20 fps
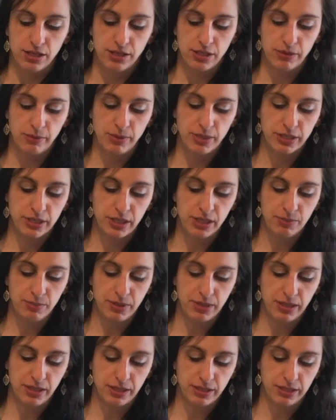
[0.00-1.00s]
So I'm just gonna
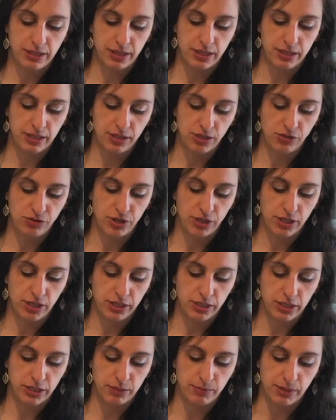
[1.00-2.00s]
put this in, try not
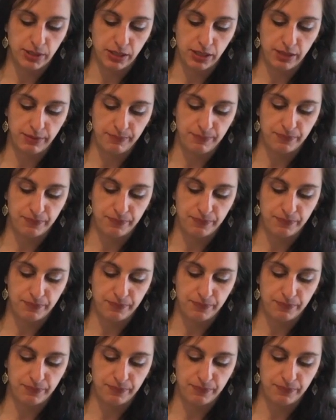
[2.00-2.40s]
to spill it.